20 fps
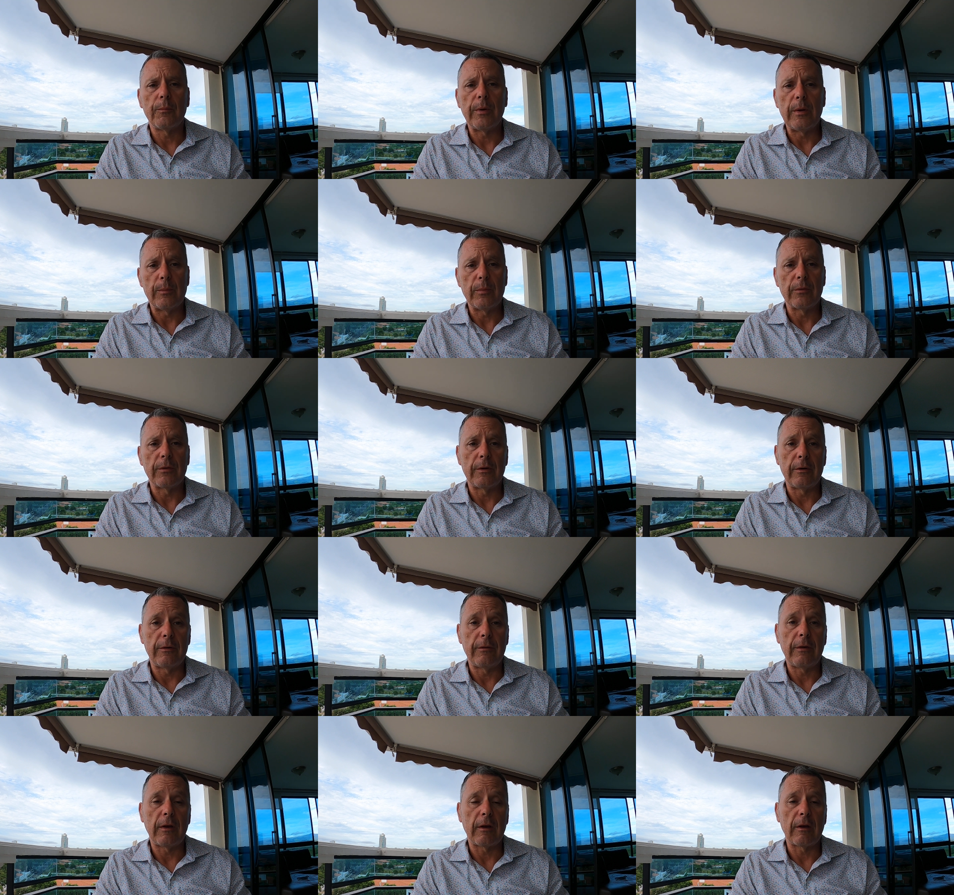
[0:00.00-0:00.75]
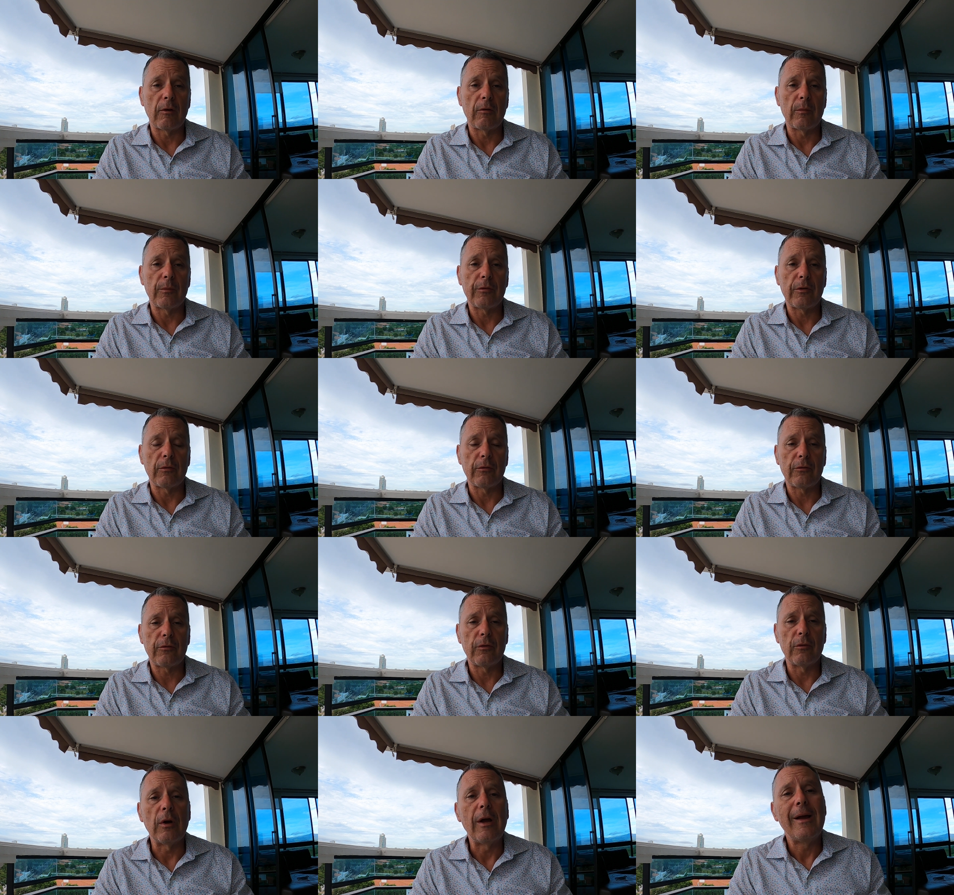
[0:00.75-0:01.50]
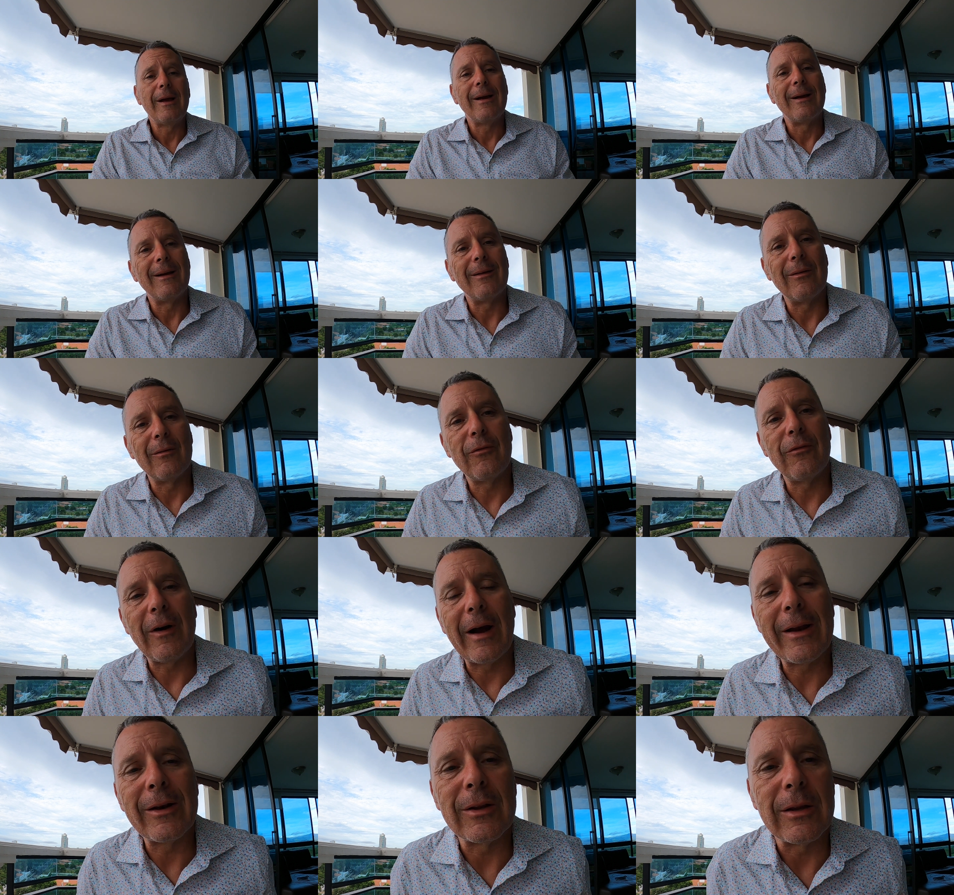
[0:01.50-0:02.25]
people need to take care of themselves too.
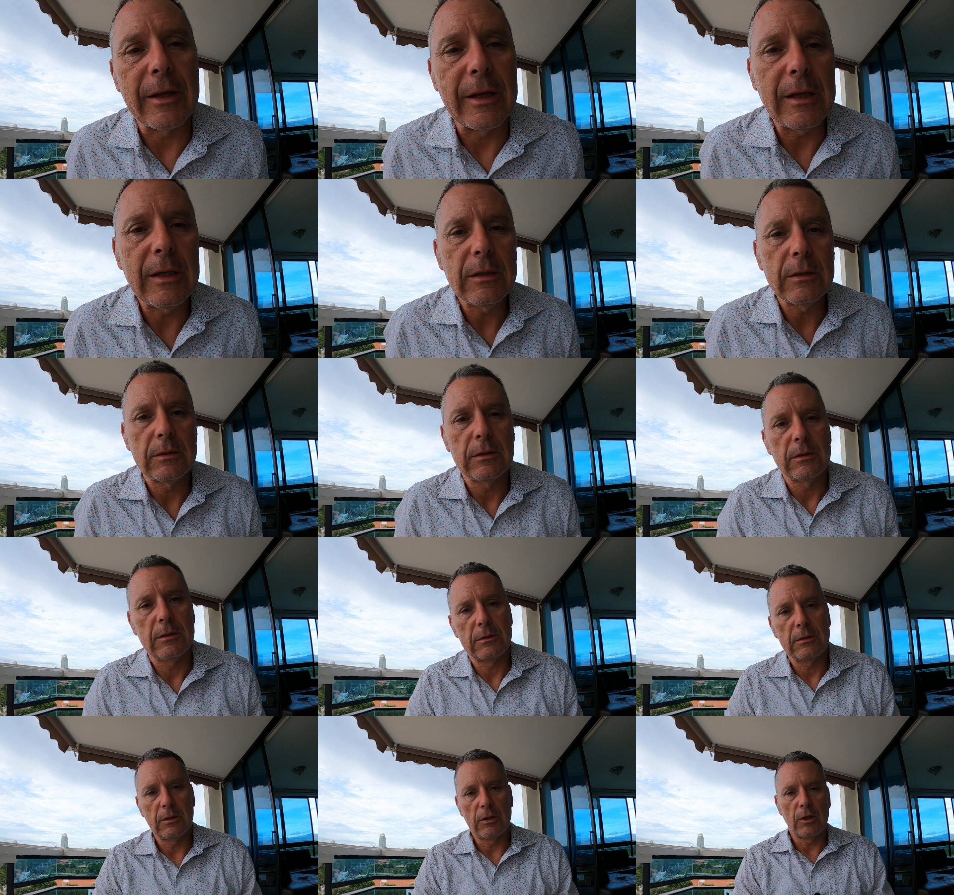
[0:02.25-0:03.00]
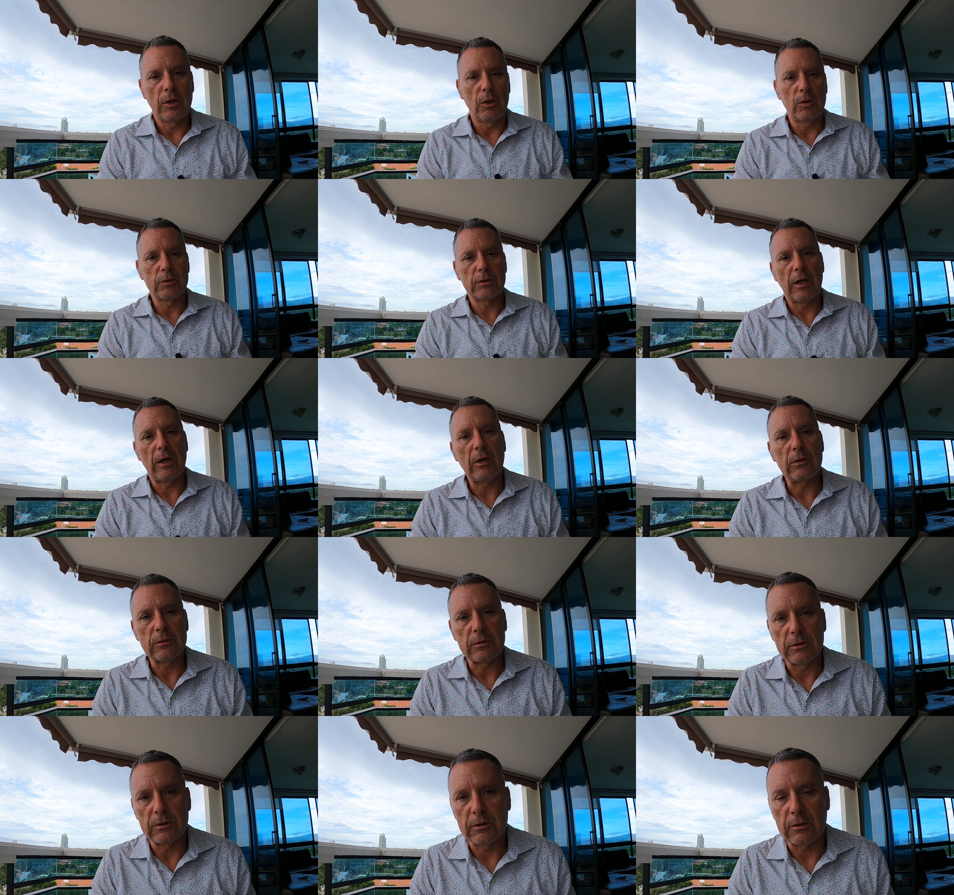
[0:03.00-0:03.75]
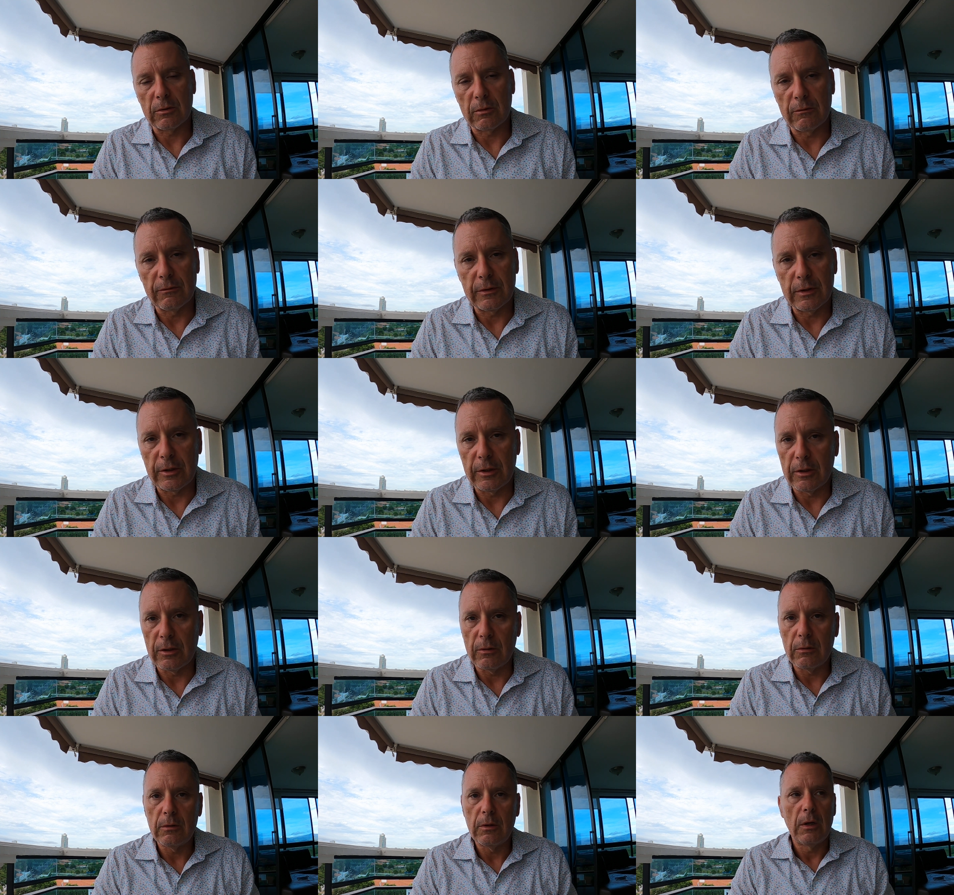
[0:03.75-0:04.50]
Finally, to close out this little
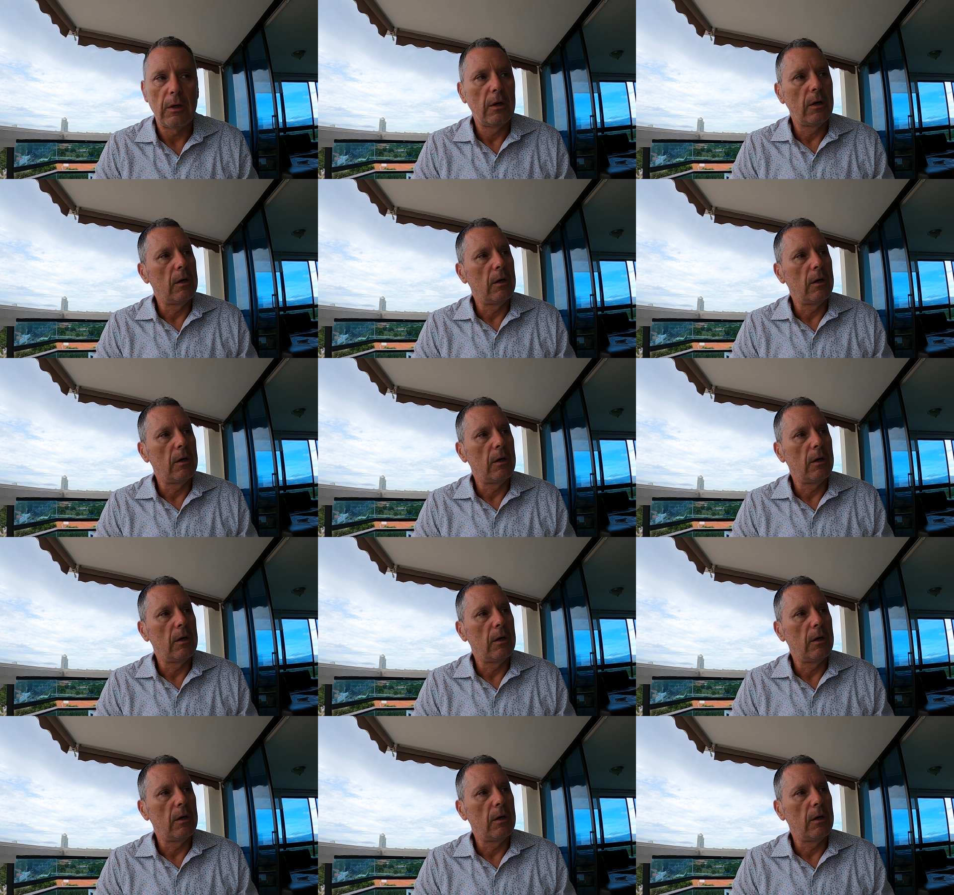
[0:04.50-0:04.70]
video,